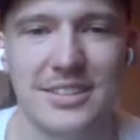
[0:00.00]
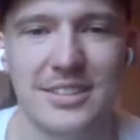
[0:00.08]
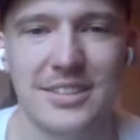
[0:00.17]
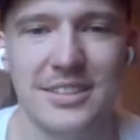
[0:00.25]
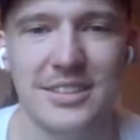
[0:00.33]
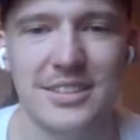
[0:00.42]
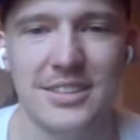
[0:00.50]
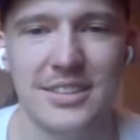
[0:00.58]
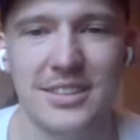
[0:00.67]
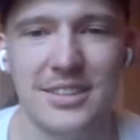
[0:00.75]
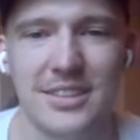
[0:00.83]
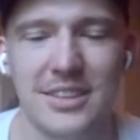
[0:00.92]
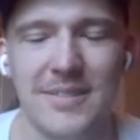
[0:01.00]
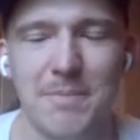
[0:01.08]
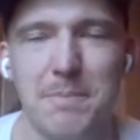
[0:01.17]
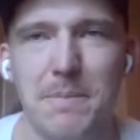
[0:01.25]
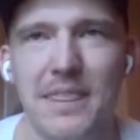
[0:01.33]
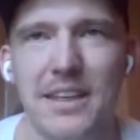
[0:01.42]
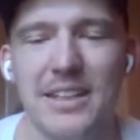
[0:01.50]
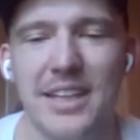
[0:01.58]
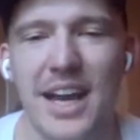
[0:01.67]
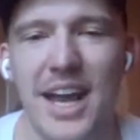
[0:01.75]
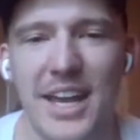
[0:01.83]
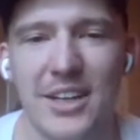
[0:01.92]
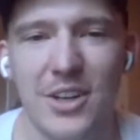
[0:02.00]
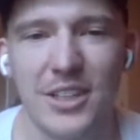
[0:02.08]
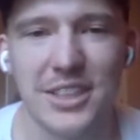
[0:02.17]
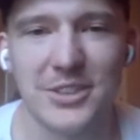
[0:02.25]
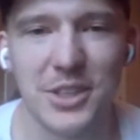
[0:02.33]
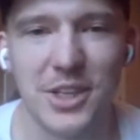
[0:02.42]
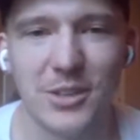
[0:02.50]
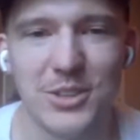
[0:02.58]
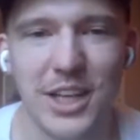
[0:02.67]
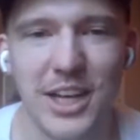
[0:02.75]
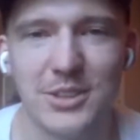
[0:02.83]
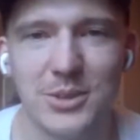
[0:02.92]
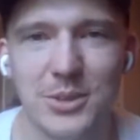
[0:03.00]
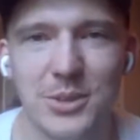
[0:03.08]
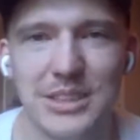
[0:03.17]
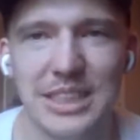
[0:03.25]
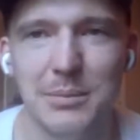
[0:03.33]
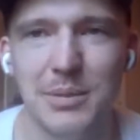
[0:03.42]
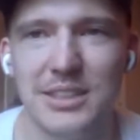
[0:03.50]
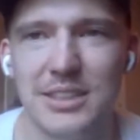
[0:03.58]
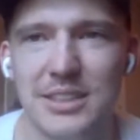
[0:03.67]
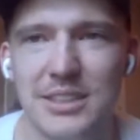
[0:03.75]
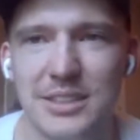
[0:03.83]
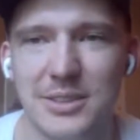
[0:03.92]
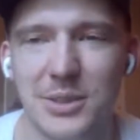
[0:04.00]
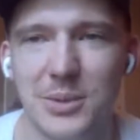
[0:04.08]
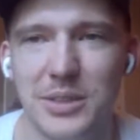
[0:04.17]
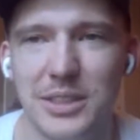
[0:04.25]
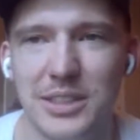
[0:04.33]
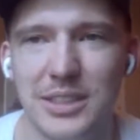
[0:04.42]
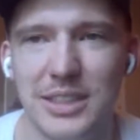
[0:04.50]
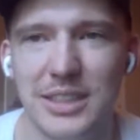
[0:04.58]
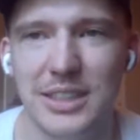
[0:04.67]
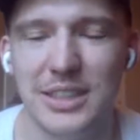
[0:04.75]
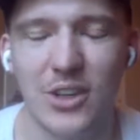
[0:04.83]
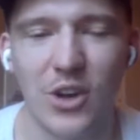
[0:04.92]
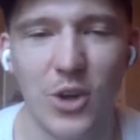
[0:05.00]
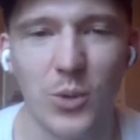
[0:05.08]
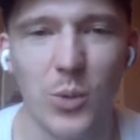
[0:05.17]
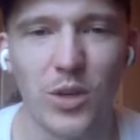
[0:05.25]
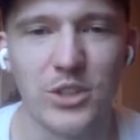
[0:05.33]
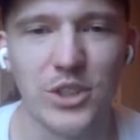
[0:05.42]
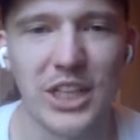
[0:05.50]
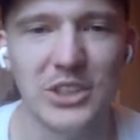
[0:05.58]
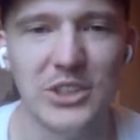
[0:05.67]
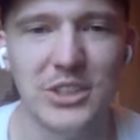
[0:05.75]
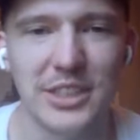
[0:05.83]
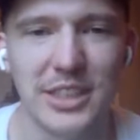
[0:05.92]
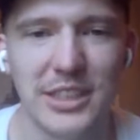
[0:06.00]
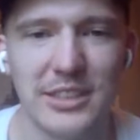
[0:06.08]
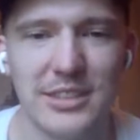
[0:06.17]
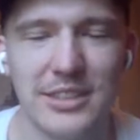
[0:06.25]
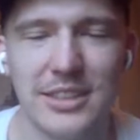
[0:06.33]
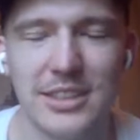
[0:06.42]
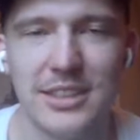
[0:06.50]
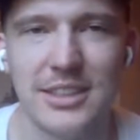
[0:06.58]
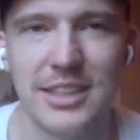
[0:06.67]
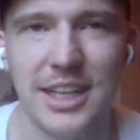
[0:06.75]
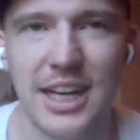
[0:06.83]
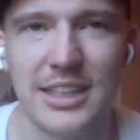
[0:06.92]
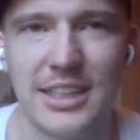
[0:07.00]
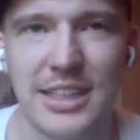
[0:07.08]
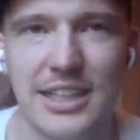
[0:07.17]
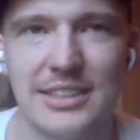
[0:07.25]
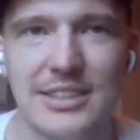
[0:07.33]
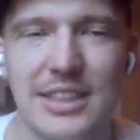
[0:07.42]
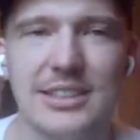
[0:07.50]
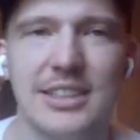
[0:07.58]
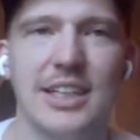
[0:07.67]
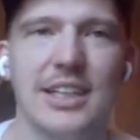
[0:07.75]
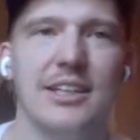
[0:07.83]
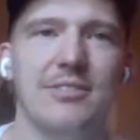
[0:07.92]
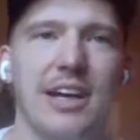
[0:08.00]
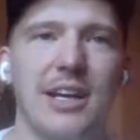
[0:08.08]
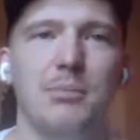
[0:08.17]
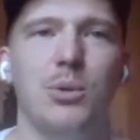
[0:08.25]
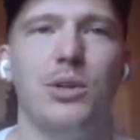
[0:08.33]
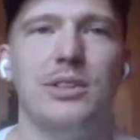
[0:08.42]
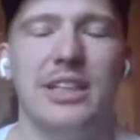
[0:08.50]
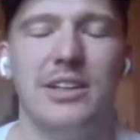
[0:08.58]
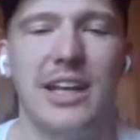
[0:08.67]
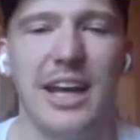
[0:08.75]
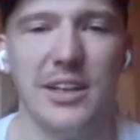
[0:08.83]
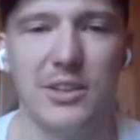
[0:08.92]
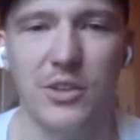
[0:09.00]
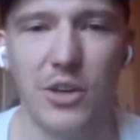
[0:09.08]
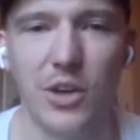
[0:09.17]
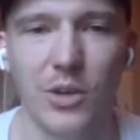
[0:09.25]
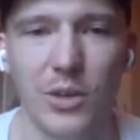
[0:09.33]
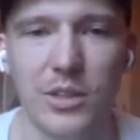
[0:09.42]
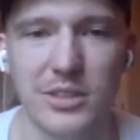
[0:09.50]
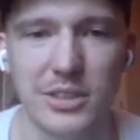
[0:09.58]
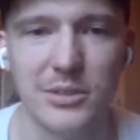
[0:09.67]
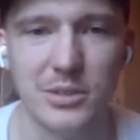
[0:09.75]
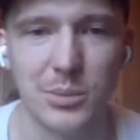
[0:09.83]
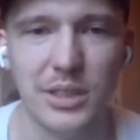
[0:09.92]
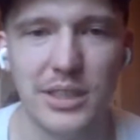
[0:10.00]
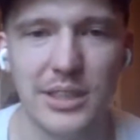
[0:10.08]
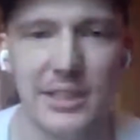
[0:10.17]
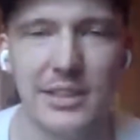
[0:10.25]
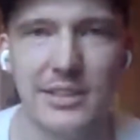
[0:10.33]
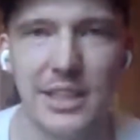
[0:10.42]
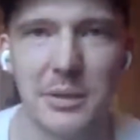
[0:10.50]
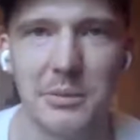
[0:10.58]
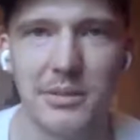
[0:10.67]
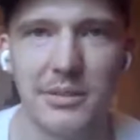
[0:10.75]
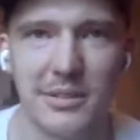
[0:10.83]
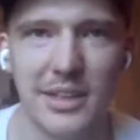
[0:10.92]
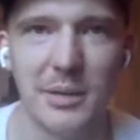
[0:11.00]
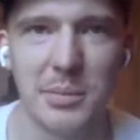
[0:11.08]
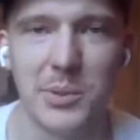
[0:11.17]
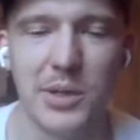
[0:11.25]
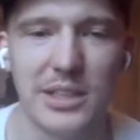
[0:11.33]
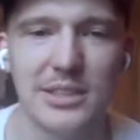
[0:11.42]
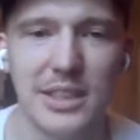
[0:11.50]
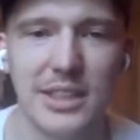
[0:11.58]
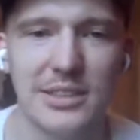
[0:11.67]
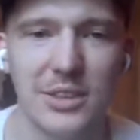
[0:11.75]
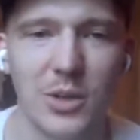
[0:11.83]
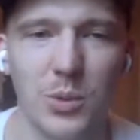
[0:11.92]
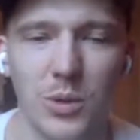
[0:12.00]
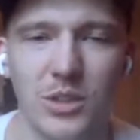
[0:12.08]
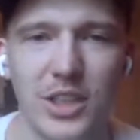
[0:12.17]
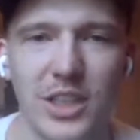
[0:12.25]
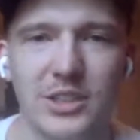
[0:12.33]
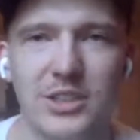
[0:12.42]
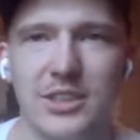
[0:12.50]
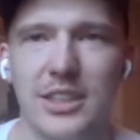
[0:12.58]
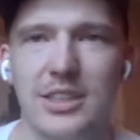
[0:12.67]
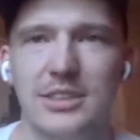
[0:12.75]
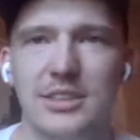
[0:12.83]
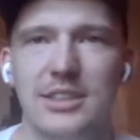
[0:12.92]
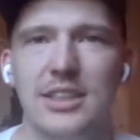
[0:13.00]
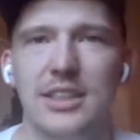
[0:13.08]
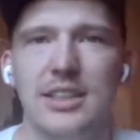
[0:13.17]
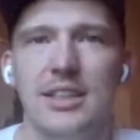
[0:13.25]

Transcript: Yeah, I had a cross country coach in high school, Tim Nixon, that told me hard work changes things. And I think that's kind of, if I had to boil down to how to grow on social media, that'd be what I say is hard work changes things. And